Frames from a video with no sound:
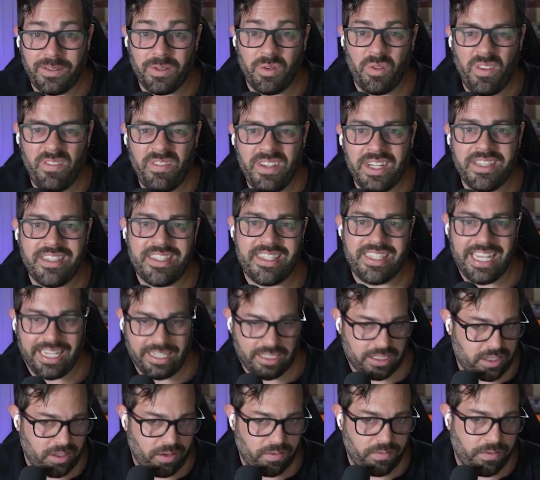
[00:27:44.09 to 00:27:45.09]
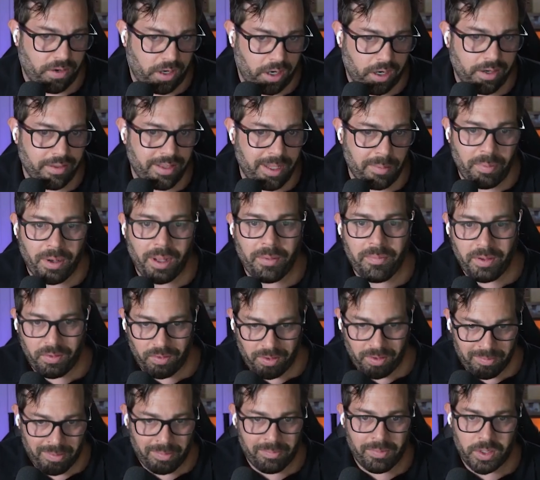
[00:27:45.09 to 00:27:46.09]
So we've done 6 so far. They probably
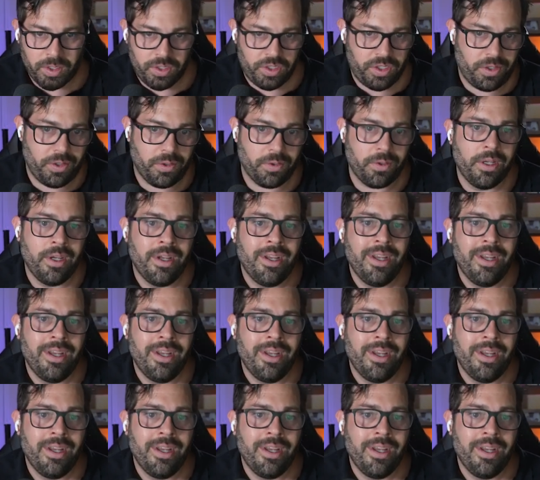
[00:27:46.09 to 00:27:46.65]
remember 2.